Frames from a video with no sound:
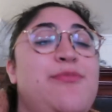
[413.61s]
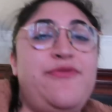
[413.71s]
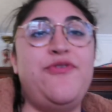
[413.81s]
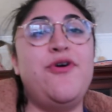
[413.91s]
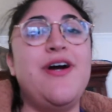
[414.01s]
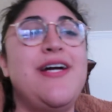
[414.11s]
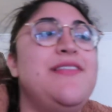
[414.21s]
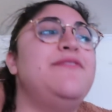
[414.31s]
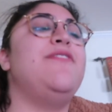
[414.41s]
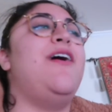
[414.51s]
So before I
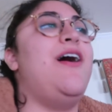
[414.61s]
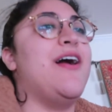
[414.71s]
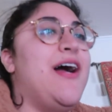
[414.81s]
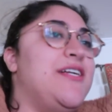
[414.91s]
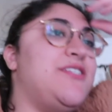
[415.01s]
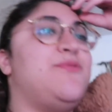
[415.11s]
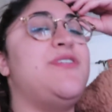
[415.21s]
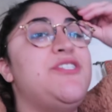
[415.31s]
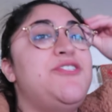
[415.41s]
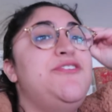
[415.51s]
end the vlog, I just want
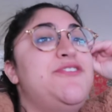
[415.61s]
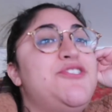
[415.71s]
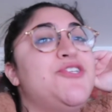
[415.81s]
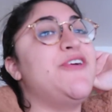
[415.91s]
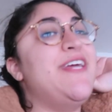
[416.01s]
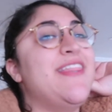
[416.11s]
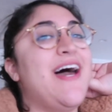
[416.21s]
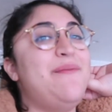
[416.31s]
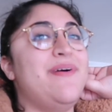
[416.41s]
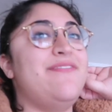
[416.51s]
to show you the tree
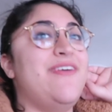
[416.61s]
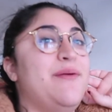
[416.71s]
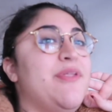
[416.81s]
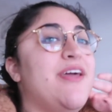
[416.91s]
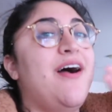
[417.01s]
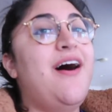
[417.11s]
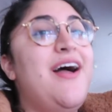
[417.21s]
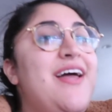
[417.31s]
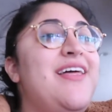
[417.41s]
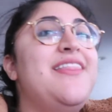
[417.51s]
that my family
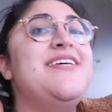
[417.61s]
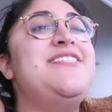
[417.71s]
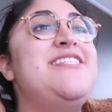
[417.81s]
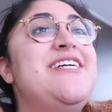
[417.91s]
got this